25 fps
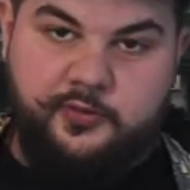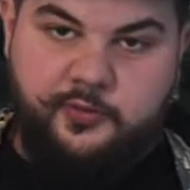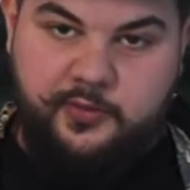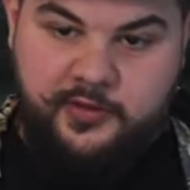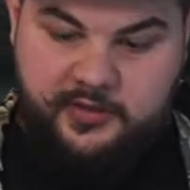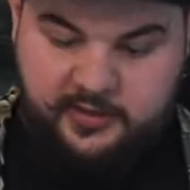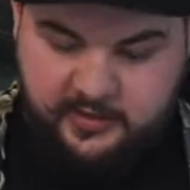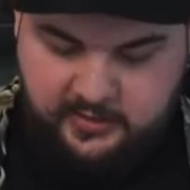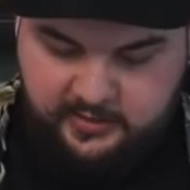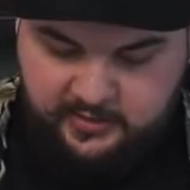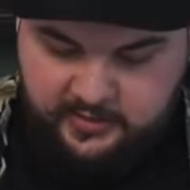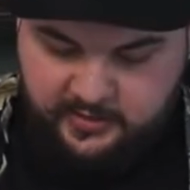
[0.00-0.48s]

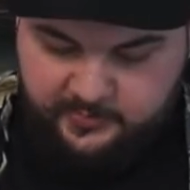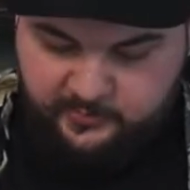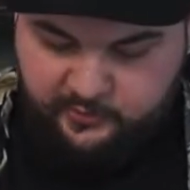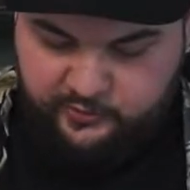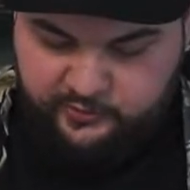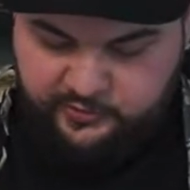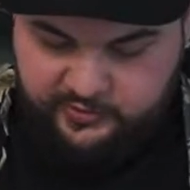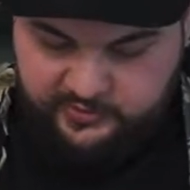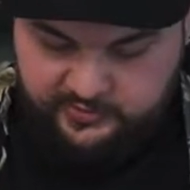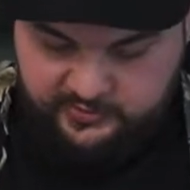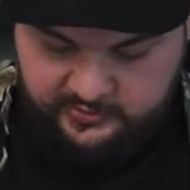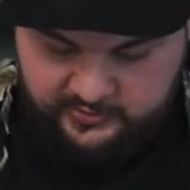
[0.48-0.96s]
with
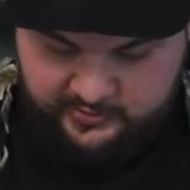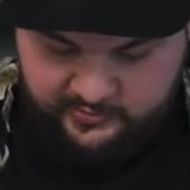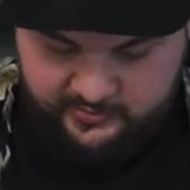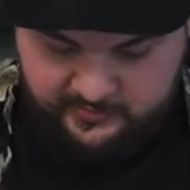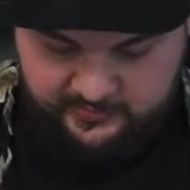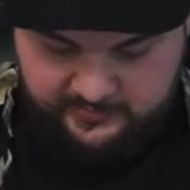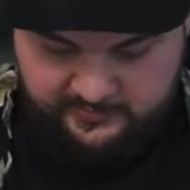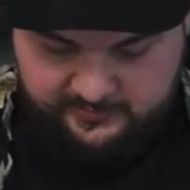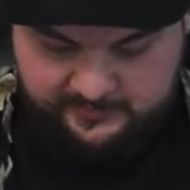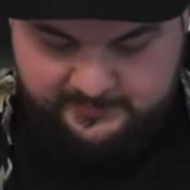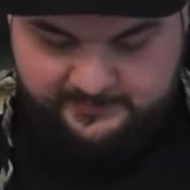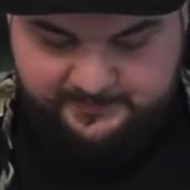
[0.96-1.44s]
emotions,
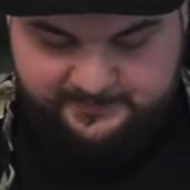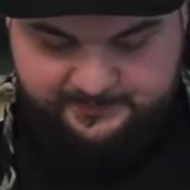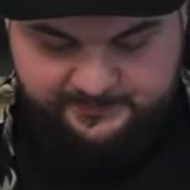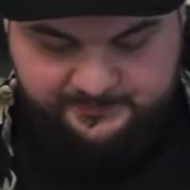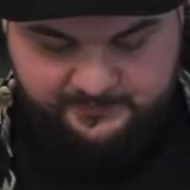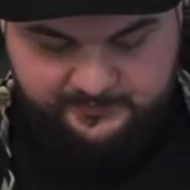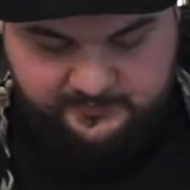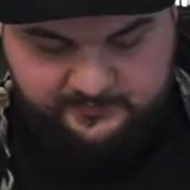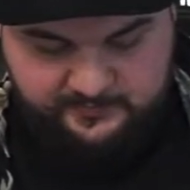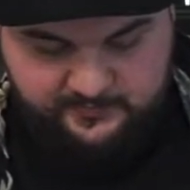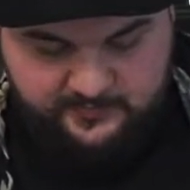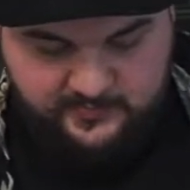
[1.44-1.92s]

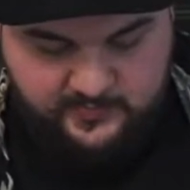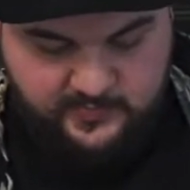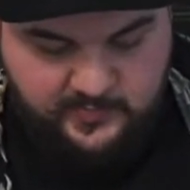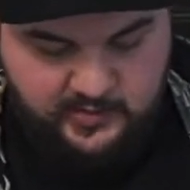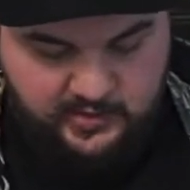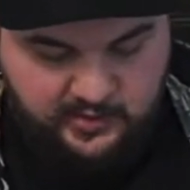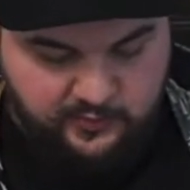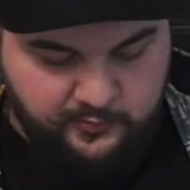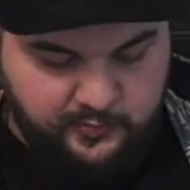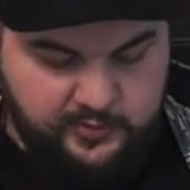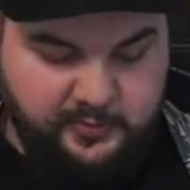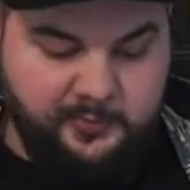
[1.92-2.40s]

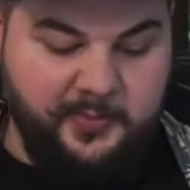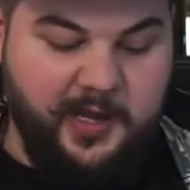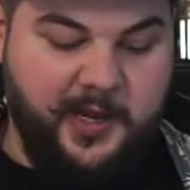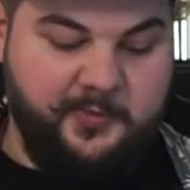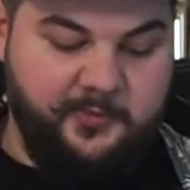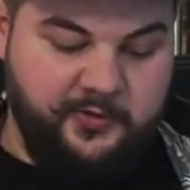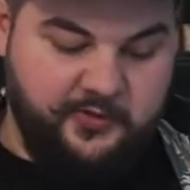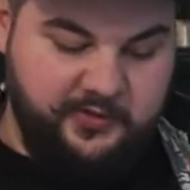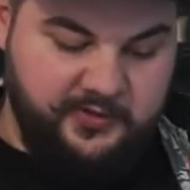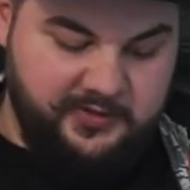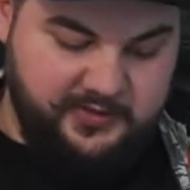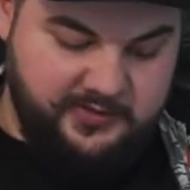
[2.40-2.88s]
with
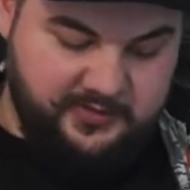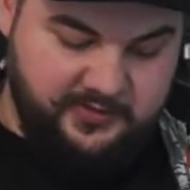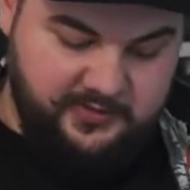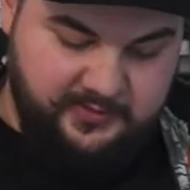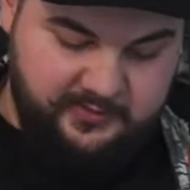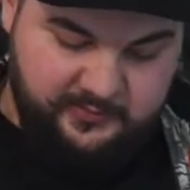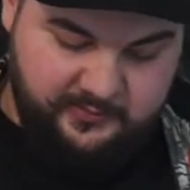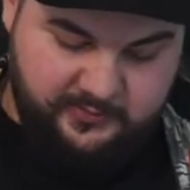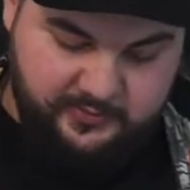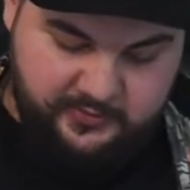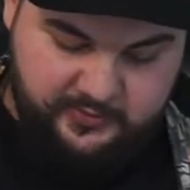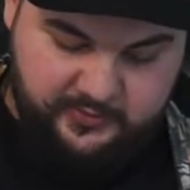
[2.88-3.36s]
memories,
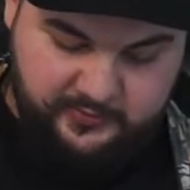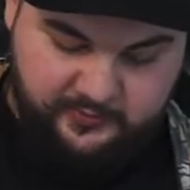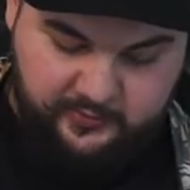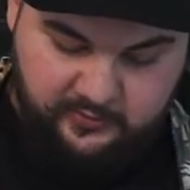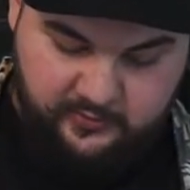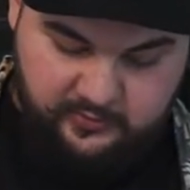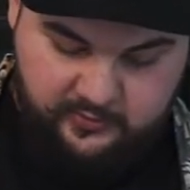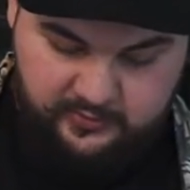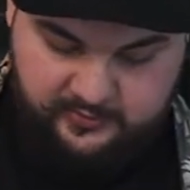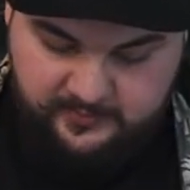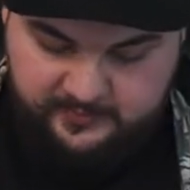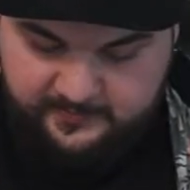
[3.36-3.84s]
most of
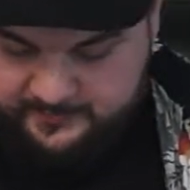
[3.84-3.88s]
all.